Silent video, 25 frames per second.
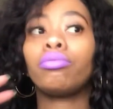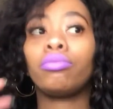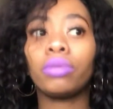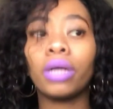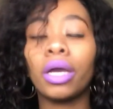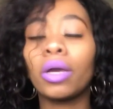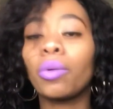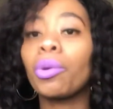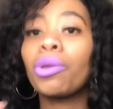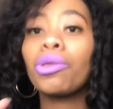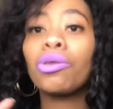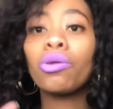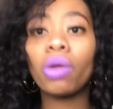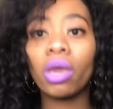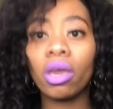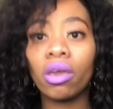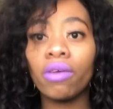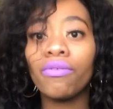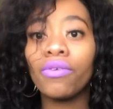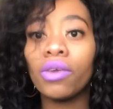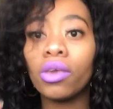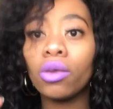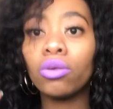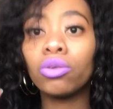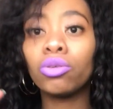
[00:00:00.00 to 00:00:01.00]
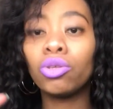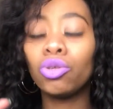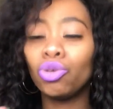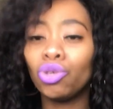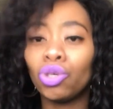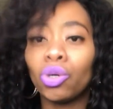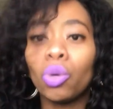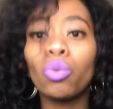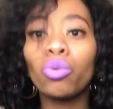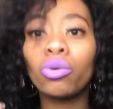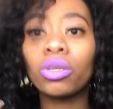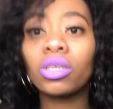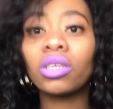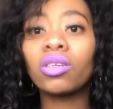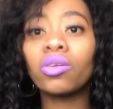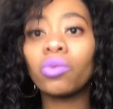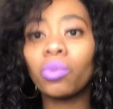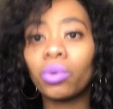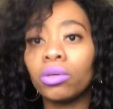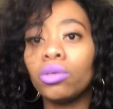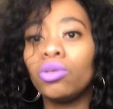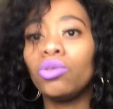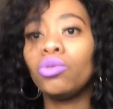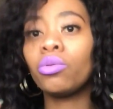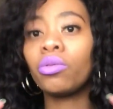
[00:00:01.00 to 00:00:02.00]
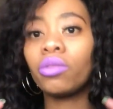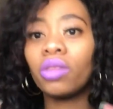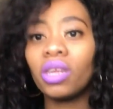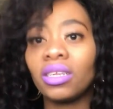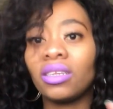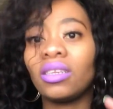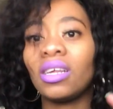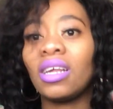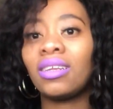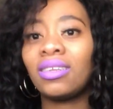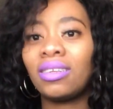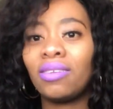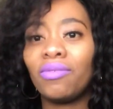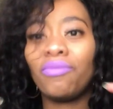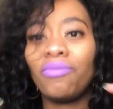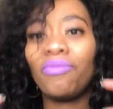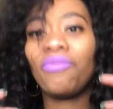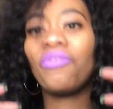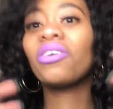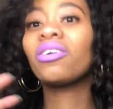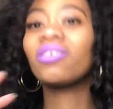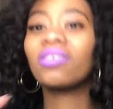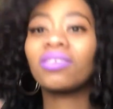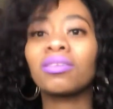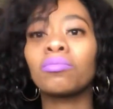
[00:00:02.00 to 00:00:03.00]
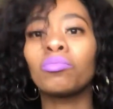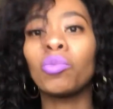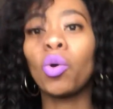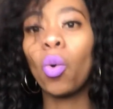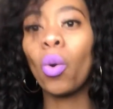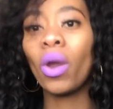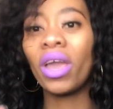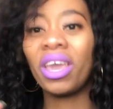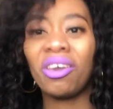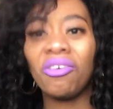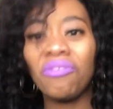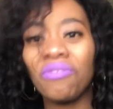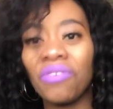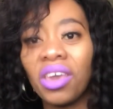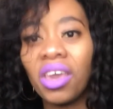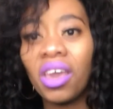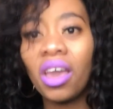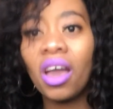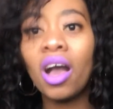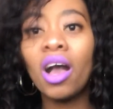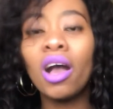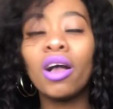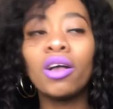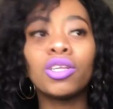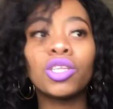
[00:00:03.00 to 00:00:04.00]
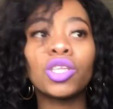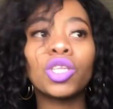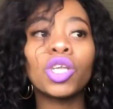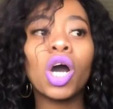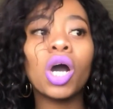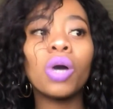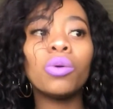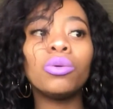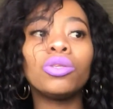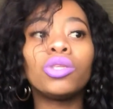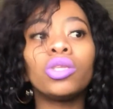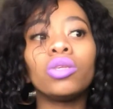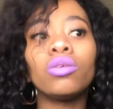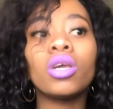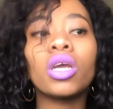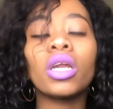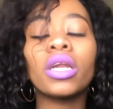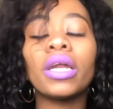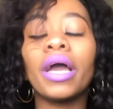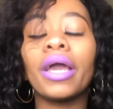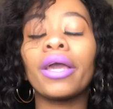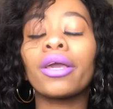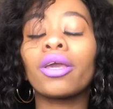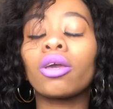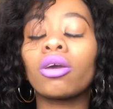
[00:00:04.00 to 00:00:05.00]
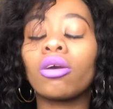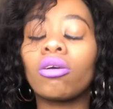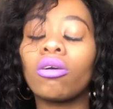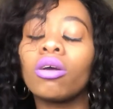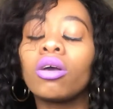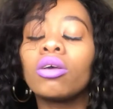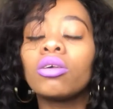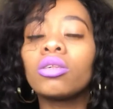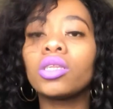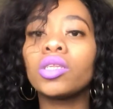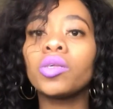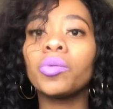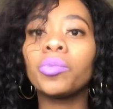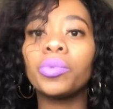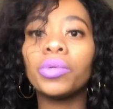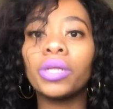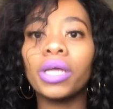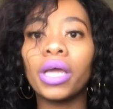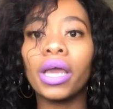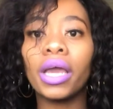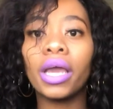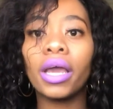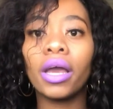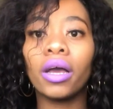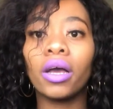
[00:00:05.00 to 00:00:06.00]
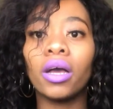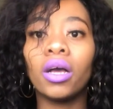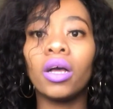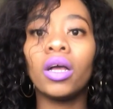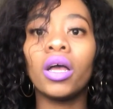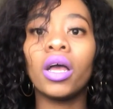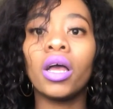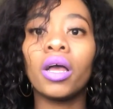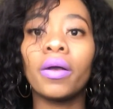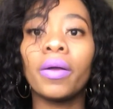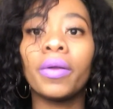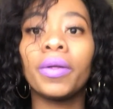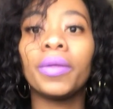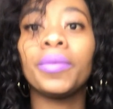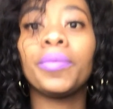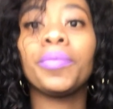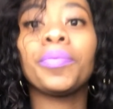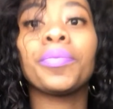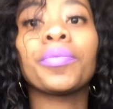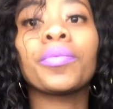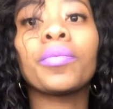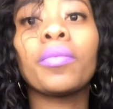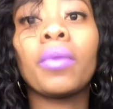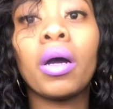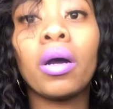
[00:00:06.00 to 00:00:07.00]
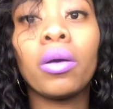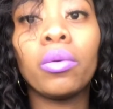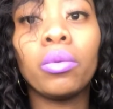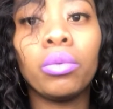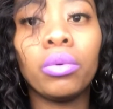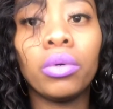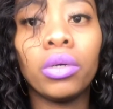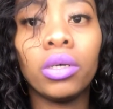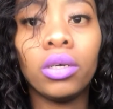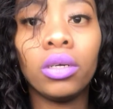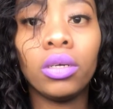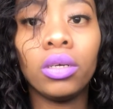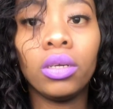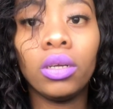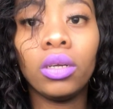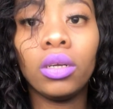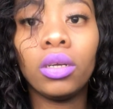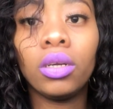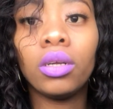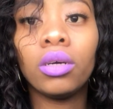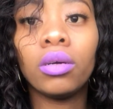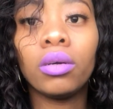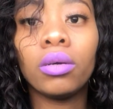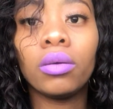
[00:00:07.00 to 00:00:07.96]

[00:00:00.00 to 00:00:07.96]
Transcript: like when you're heavy, you don't still want to do things that feels more heavy. So I was doing like simple. I would.